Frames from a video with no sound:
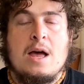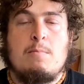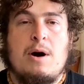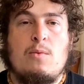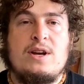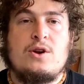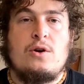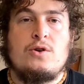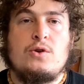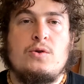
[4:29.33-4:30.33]
but we
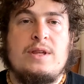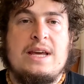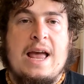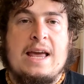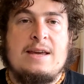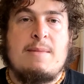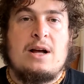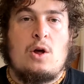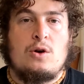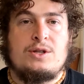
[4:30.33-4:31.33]
don't do the
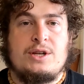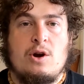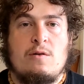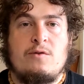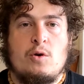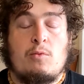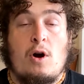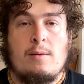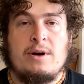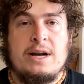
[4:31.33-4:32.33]
email hosting of your
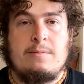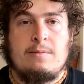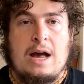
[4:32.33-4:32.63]
primary